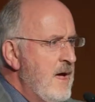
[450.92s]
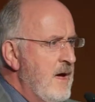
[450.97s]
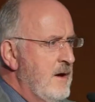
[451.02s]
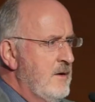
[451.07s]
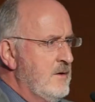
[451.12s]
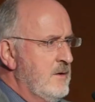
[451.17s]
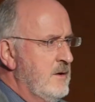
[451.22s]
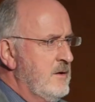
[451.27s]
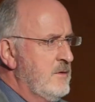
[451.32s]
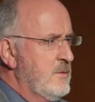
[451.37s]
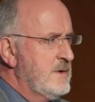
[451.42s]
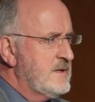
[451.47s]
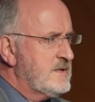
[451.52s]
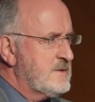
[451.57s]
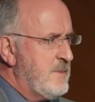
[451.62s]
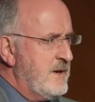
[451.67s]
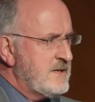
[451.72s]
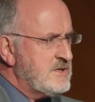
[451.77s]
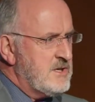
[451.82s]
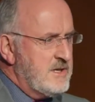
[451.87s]
And with
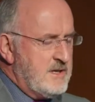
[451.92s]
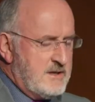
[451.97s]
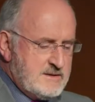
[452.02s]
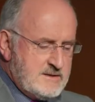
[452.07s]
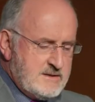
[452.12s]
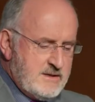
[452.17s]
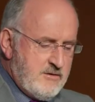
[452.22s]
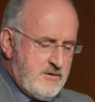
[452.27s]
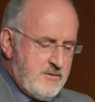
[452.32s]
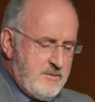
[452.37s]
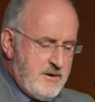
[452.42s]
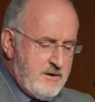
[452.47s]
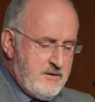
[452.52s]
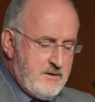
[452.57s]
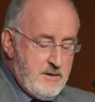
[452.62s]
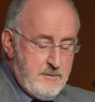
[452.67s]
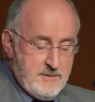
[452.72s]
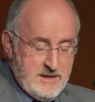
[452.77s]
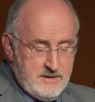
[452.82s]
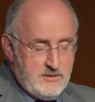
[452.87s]
specialised therapy,
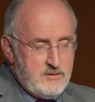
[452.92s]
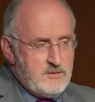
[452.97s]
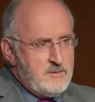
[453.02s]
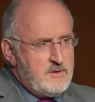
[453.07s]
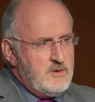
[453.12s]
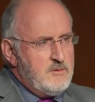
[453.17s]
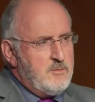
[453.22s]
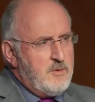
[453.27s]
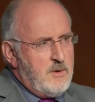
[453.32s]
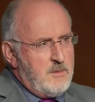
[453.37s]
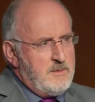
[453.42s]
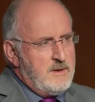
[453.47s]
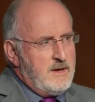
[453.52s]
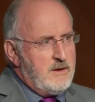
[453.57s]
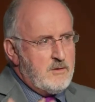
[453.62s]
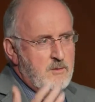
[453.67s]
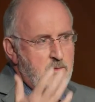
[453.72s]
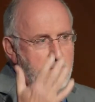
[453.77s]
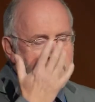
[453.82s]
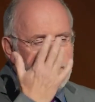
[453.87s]
I mean, you probably are
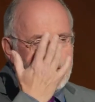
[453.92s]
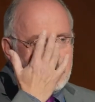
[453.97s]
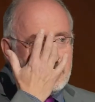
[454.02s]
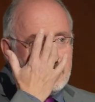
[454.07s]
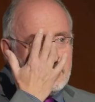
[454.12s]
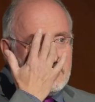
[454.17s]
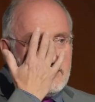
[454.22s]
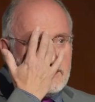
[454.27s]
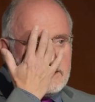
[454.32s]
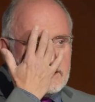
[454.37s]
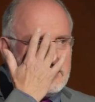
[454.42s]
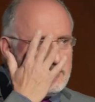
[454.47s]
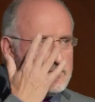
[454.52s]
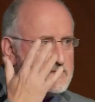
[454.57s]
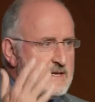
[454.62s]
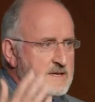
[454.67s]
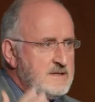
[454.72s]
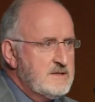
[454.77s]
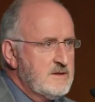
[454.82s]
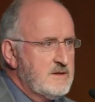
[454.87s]
aware that
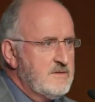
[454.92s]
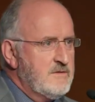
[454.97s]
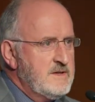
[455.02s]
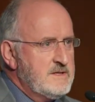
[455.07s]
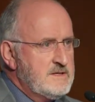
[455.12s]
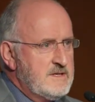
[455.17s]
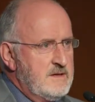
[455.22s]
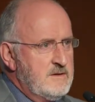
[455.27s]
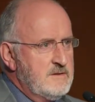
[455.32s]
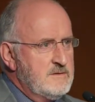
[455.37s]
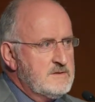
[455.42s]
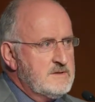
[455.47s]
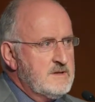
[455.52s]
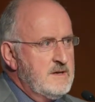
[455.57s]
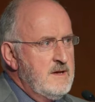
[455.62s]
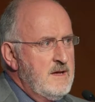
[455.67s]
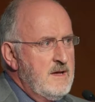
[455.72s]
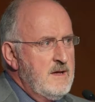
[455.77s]
90% of the physios